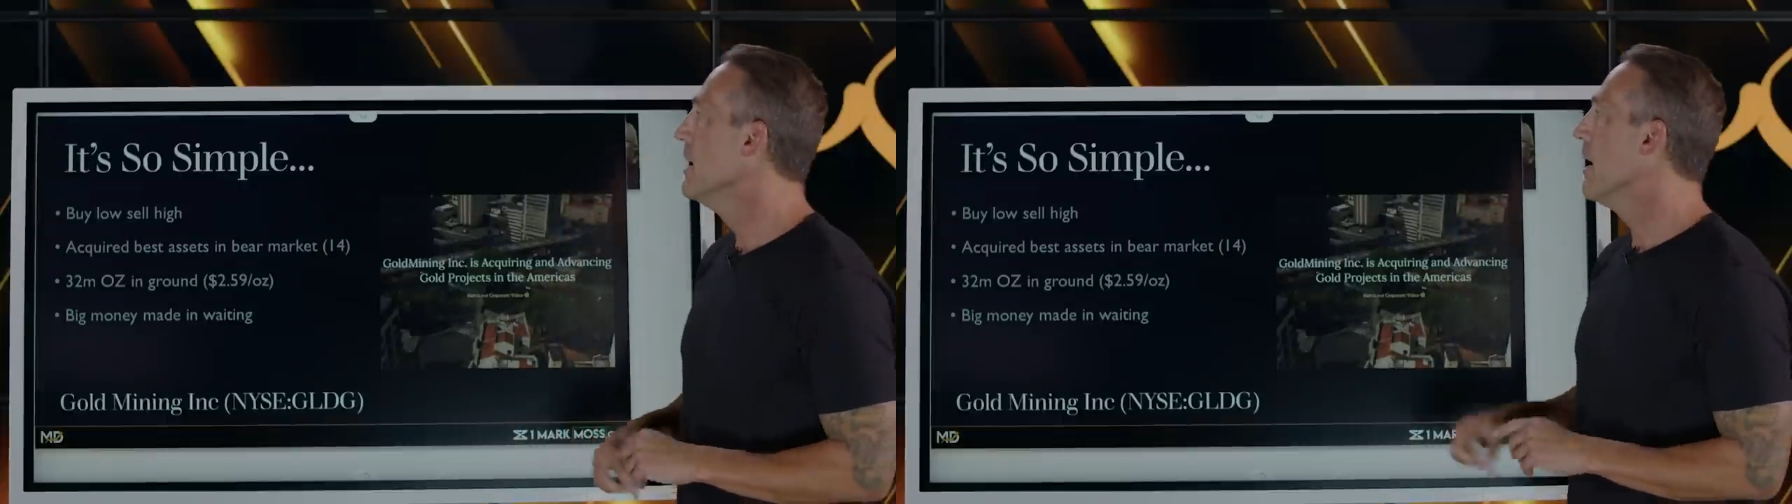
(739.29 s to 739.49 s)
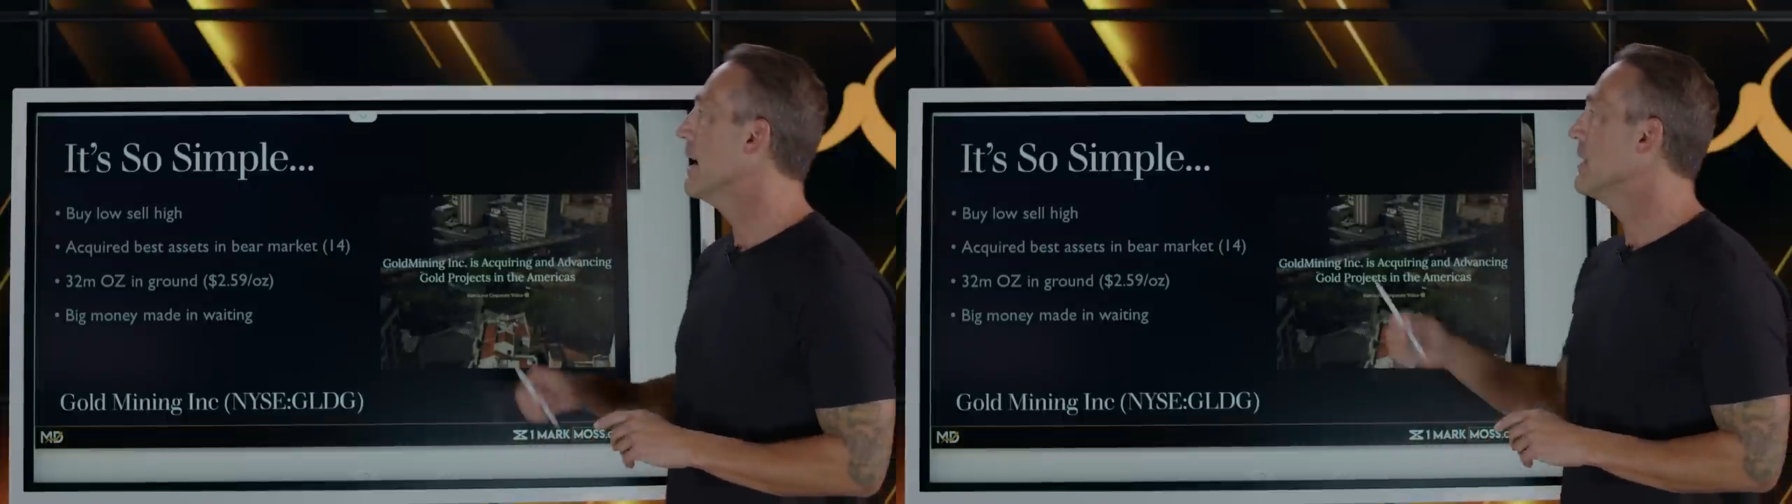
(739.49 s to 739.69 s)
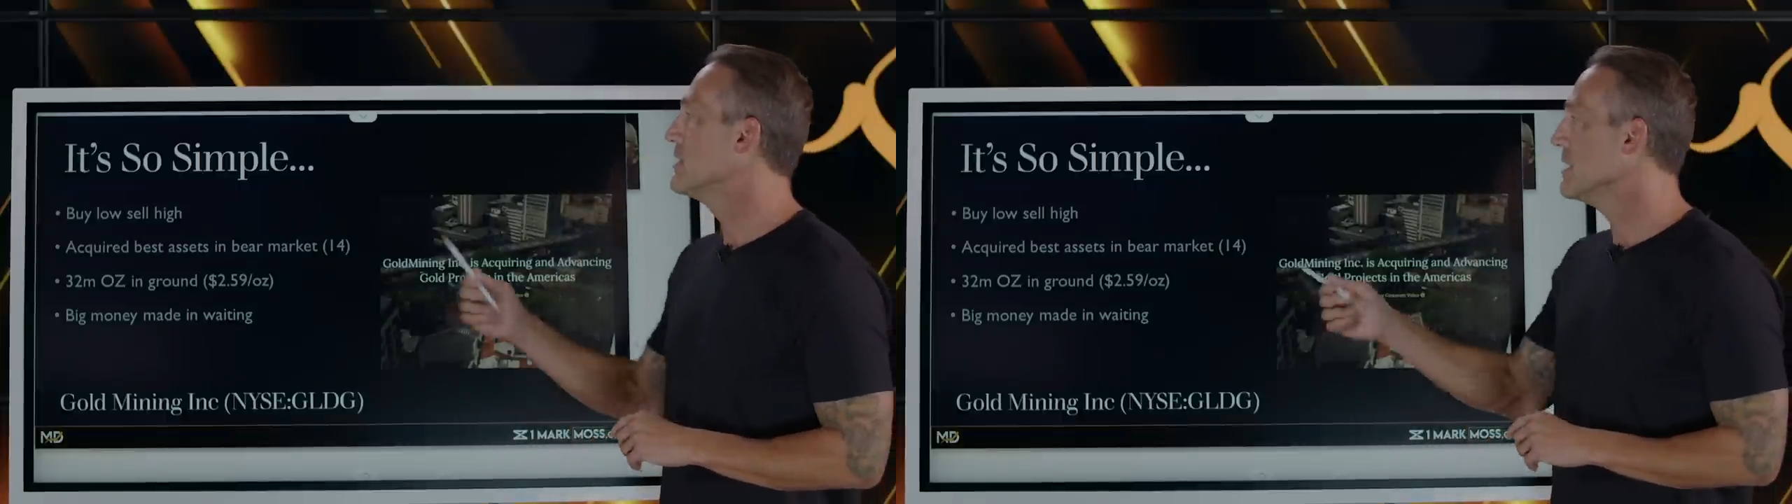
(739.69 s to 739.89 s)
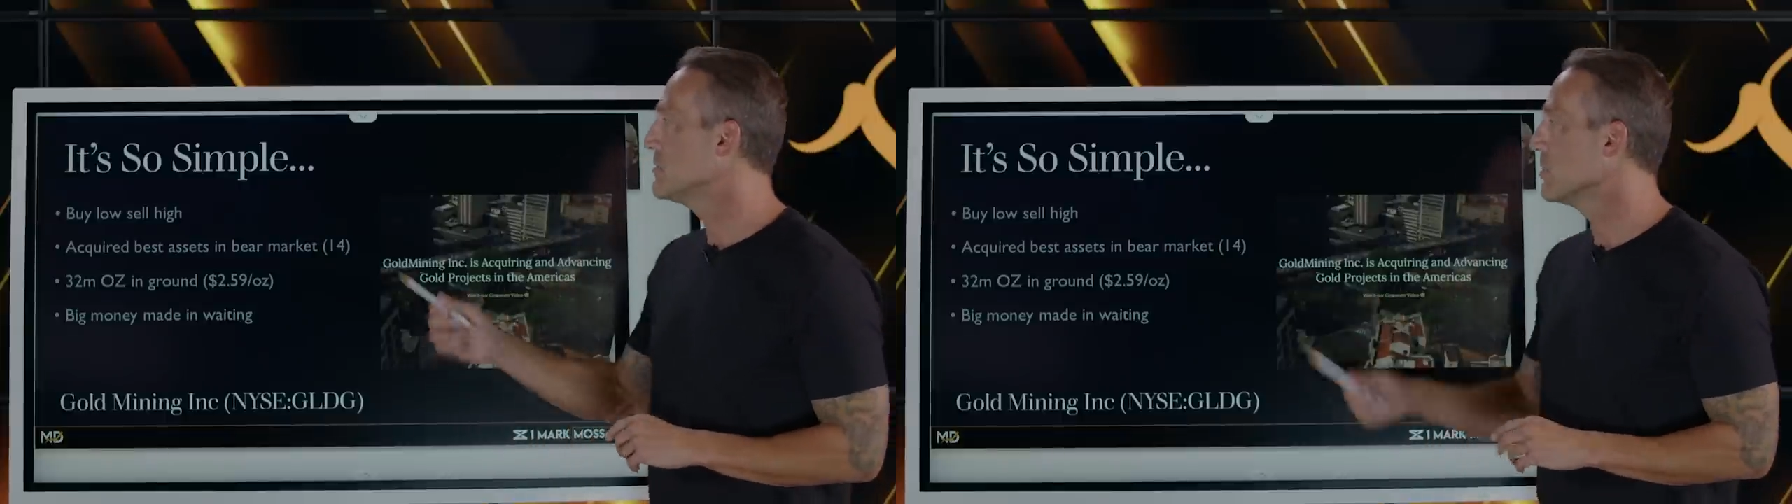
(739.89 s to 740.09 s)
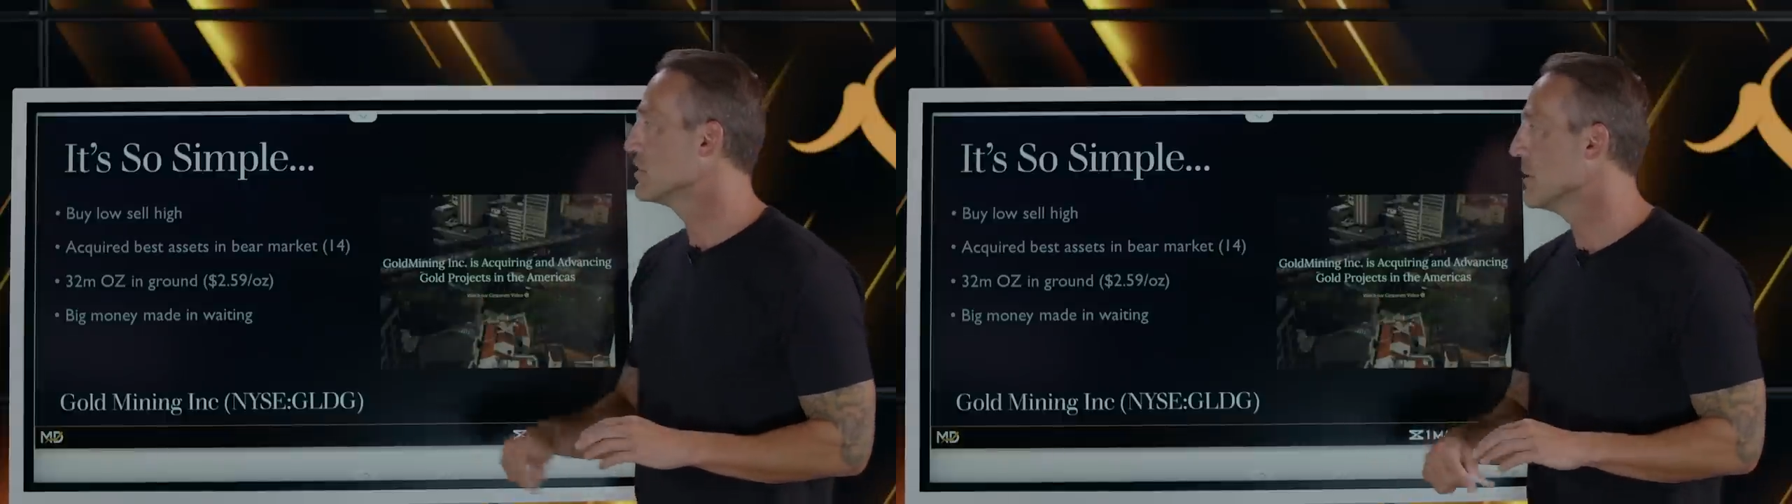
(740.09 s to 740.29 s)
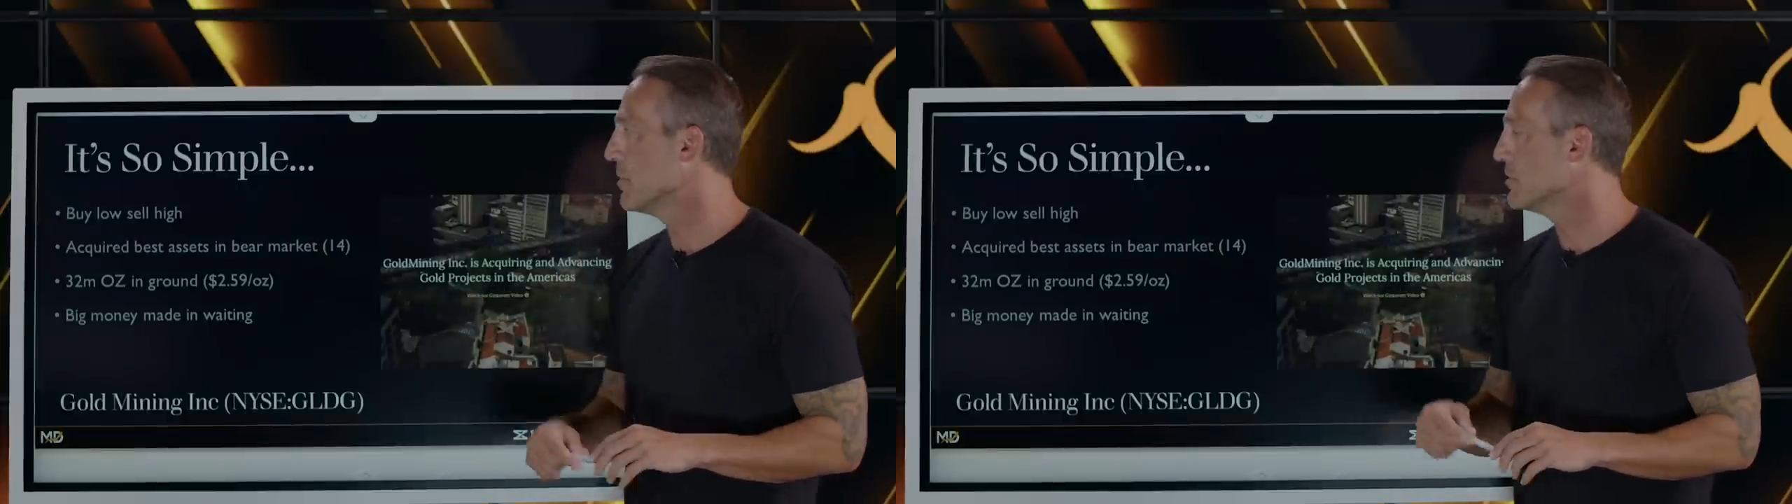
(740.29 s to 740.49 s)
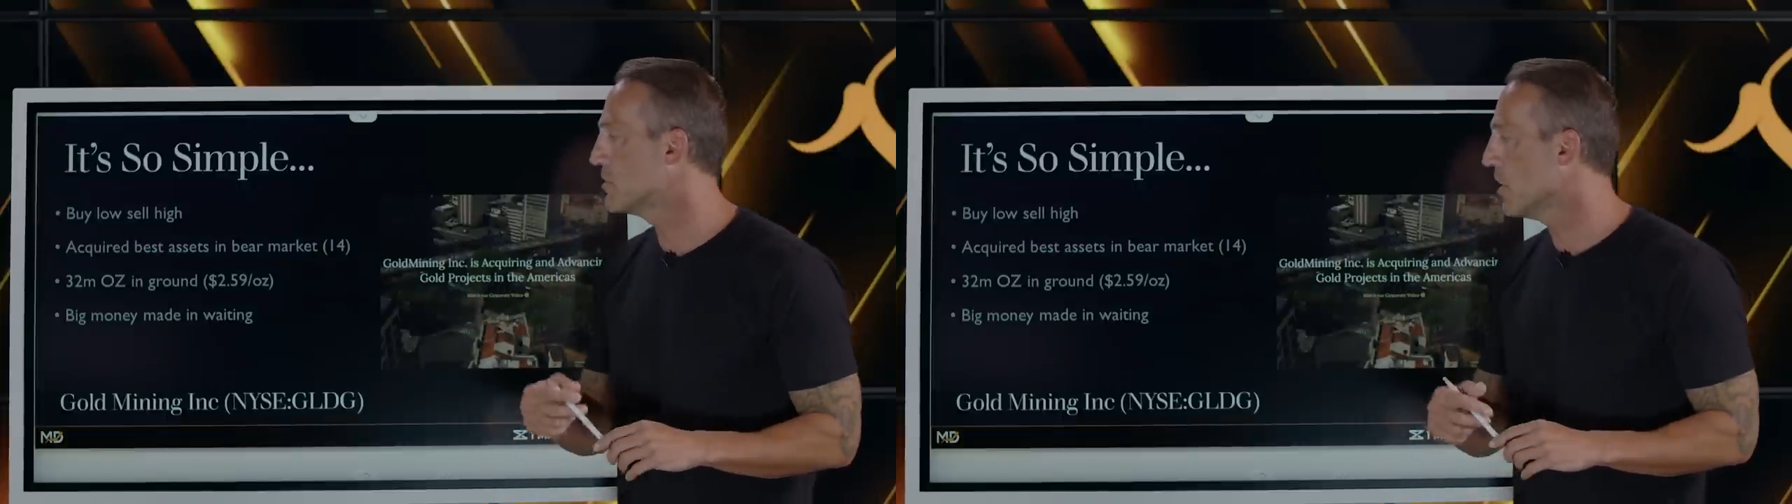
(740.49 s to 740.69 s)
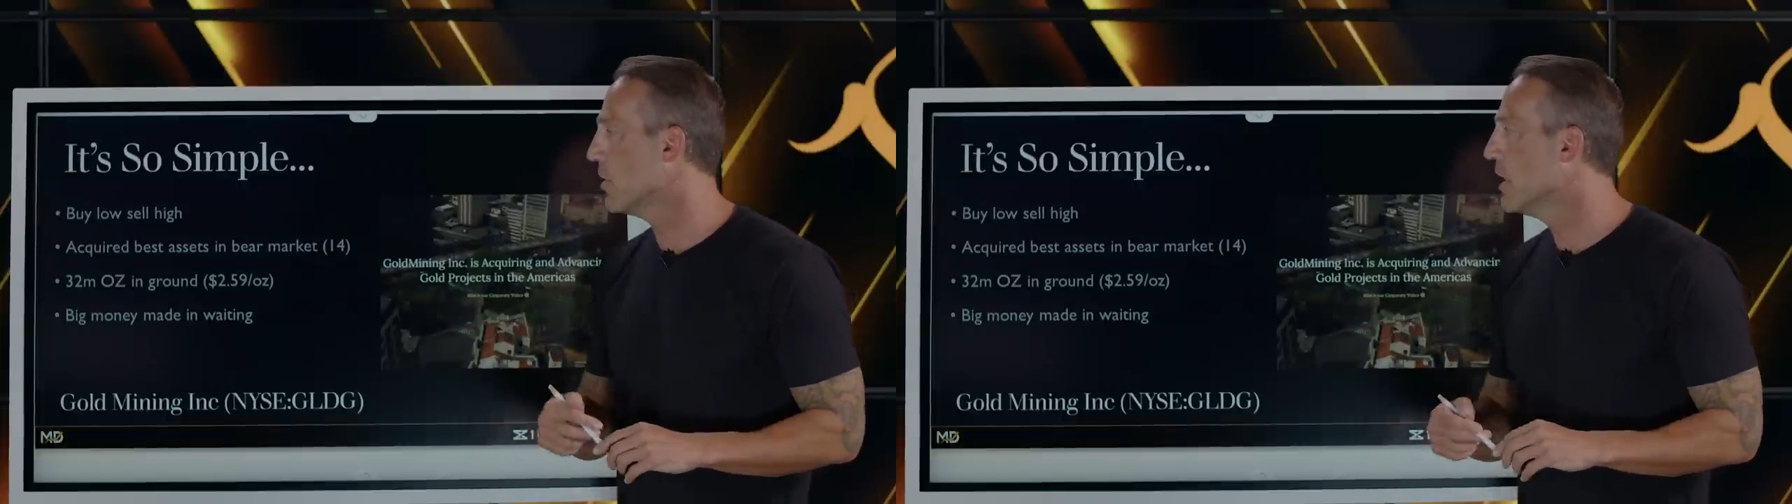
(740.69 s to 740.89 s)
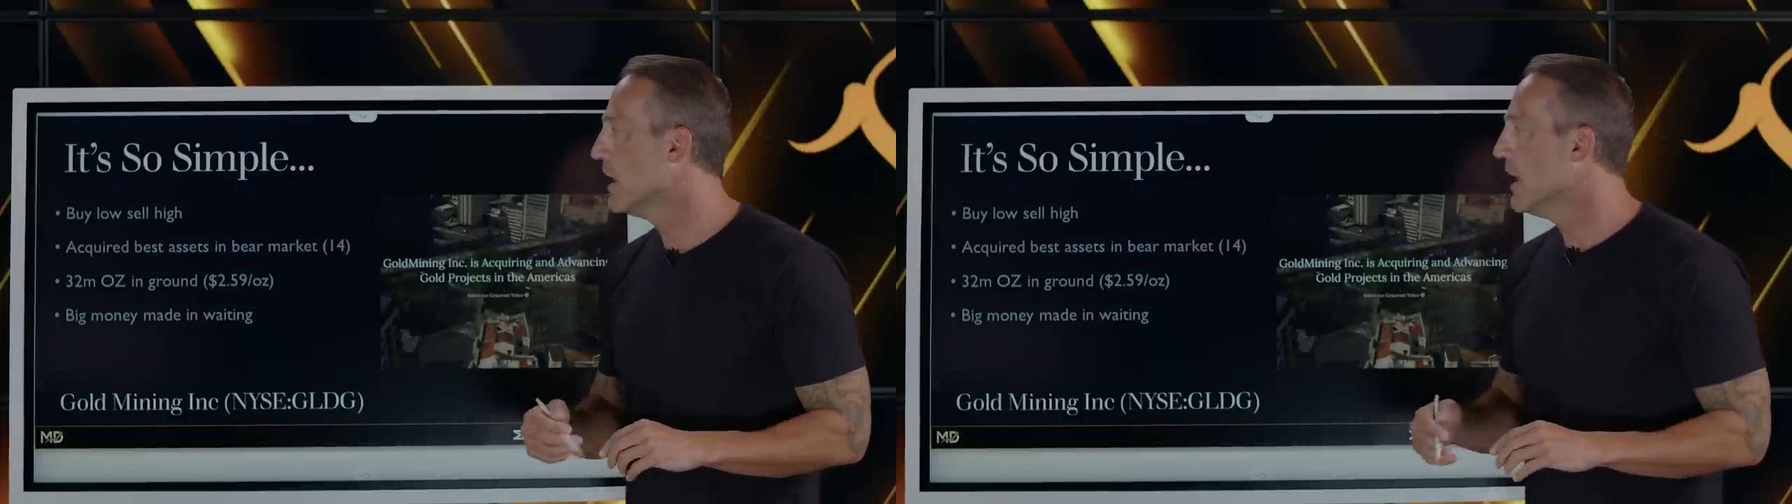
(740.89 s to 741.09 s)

All right, now it seems so simple. So